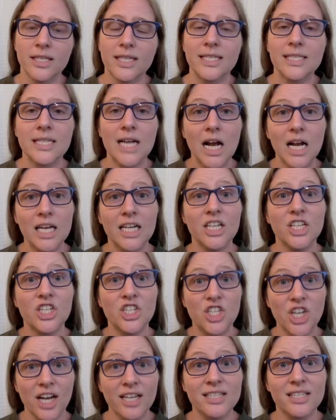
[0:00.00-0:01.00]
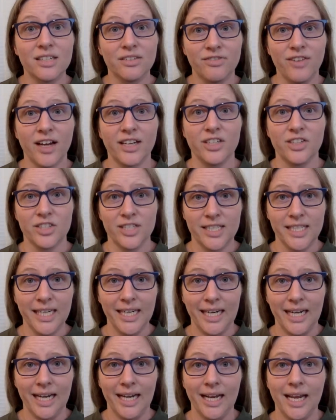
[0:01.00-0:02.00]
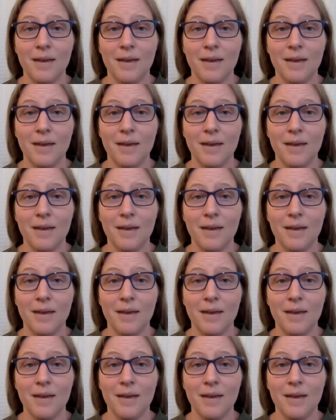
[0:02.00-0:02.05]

it's not going to just affect your singing.